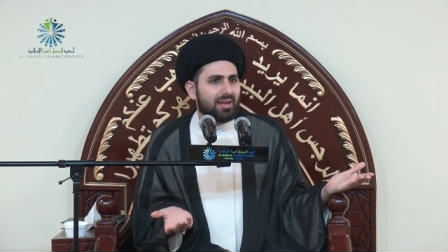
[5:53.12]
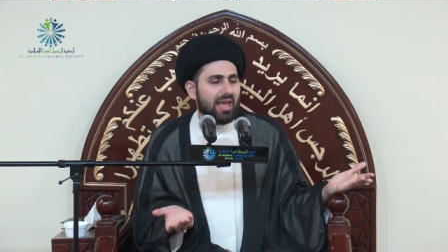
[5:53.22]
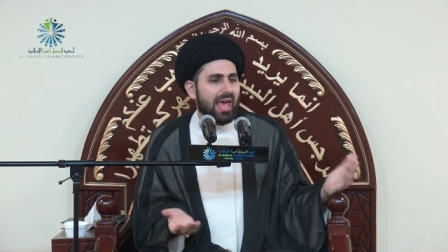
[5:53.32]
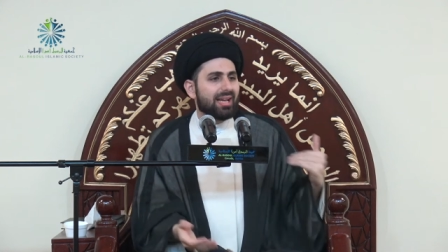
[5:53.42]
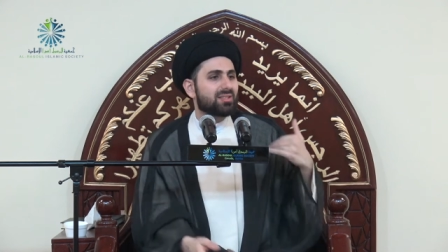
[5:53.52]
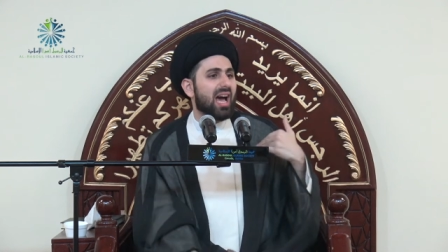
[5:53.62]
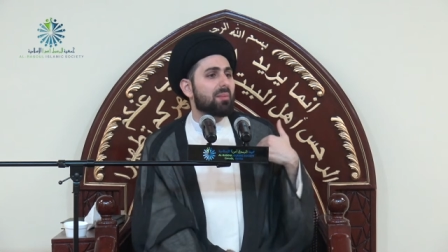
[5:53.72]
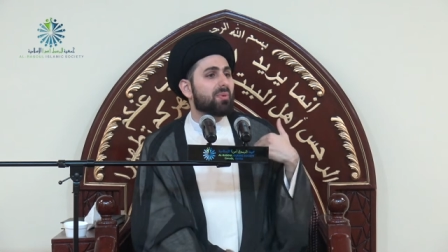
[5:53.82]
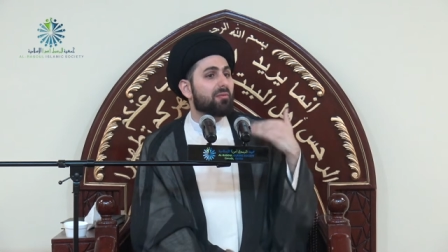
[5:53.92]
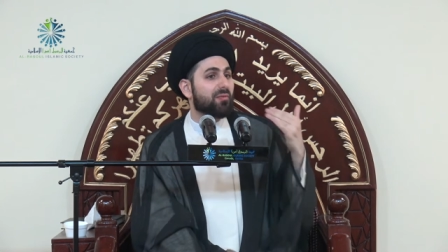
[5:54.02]
A
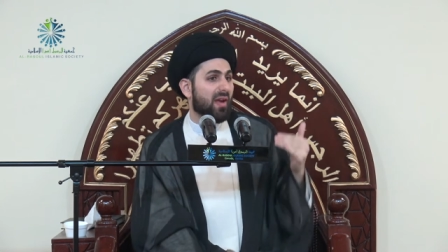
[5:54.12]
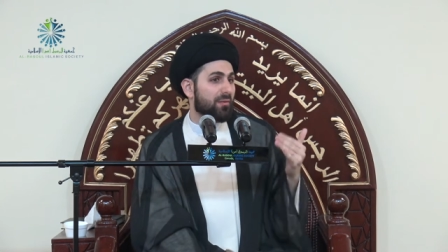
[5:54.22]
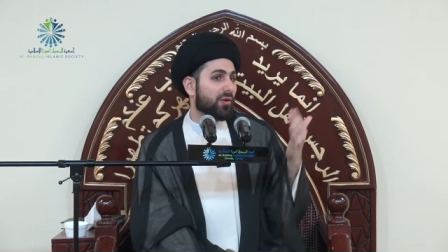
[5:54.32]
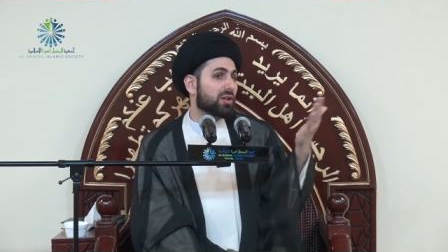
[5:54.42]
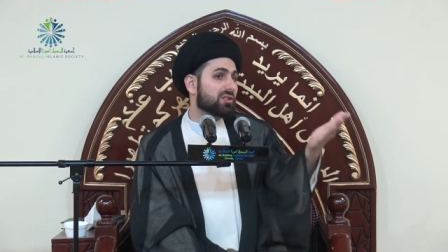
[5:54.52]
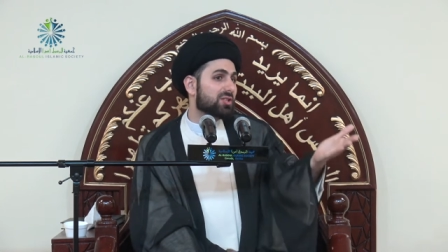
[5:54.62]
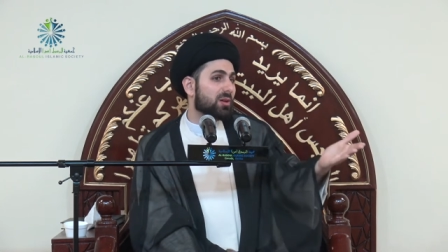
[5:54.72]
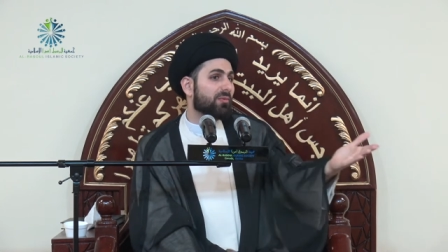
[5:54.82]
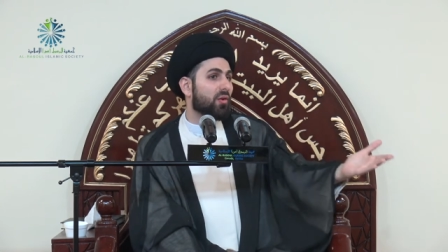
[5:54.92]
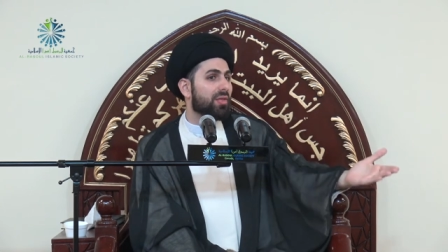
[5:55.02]
type of
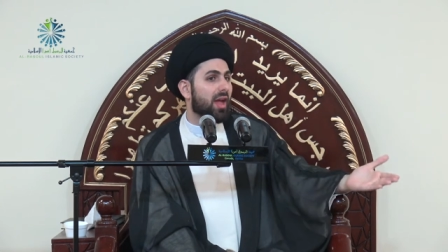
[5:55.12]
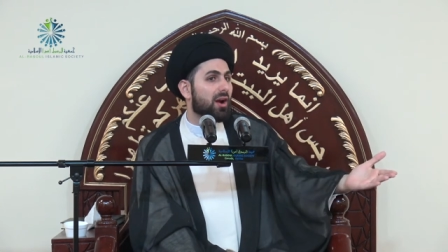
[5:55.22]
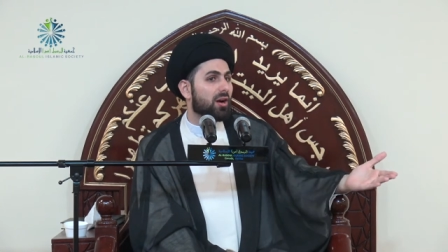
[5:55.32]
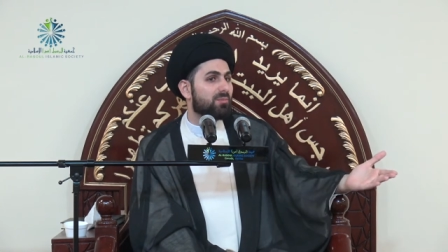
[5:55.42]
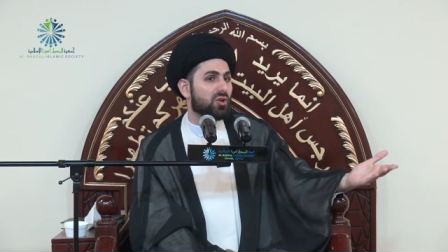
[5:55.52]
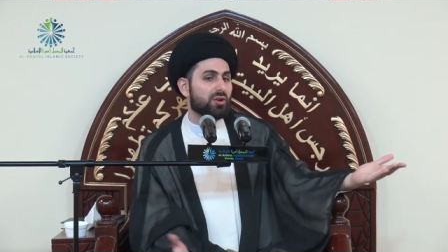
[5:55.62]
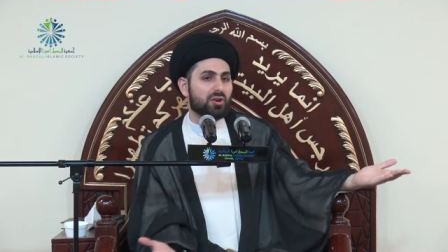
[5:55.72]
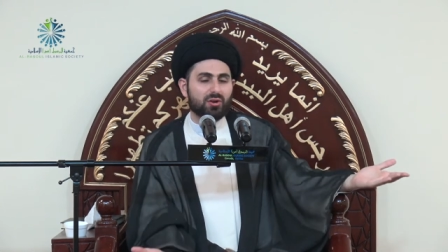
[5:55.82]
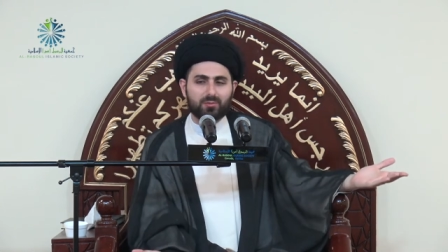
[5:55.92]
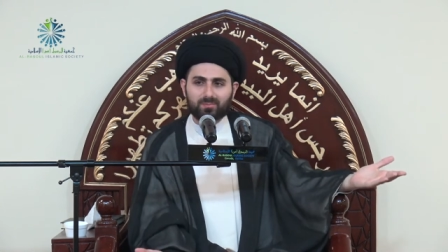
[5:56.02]
favoritism for the Arabs or
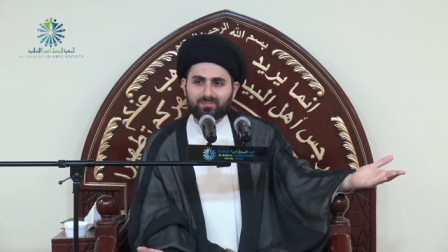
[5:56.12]
no?